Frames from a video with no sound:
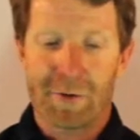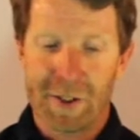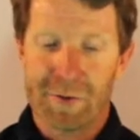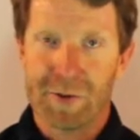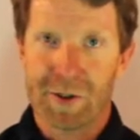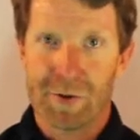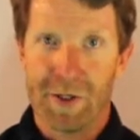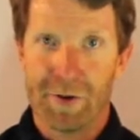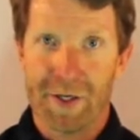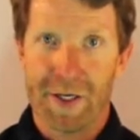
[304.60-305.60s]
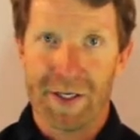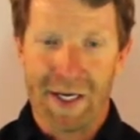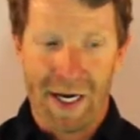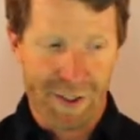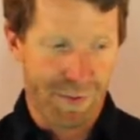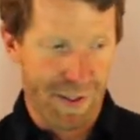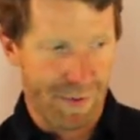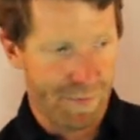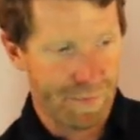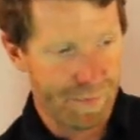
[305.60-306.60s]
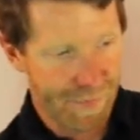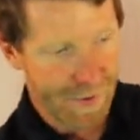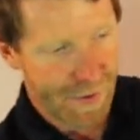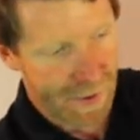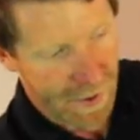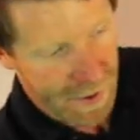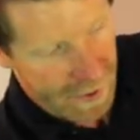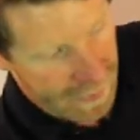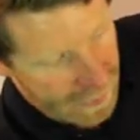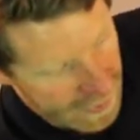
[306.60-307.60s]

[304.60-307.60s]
Christmas tree looking attachment. We're